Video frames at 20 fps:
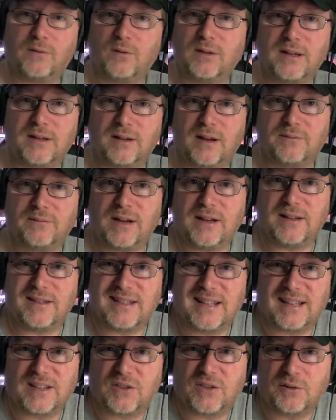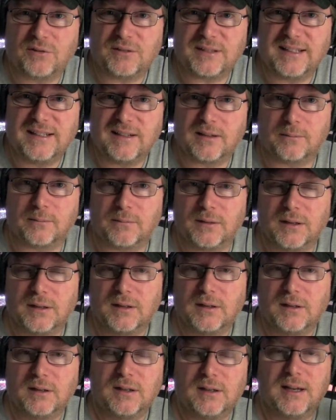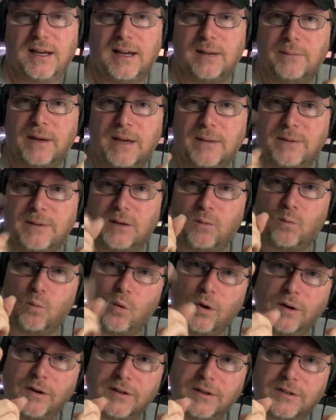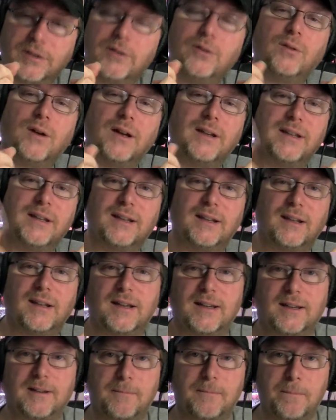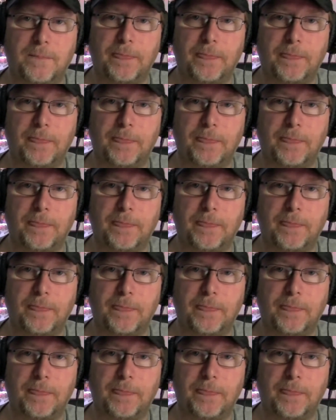I've had like 13 of them, and maybe one or two I didn't like.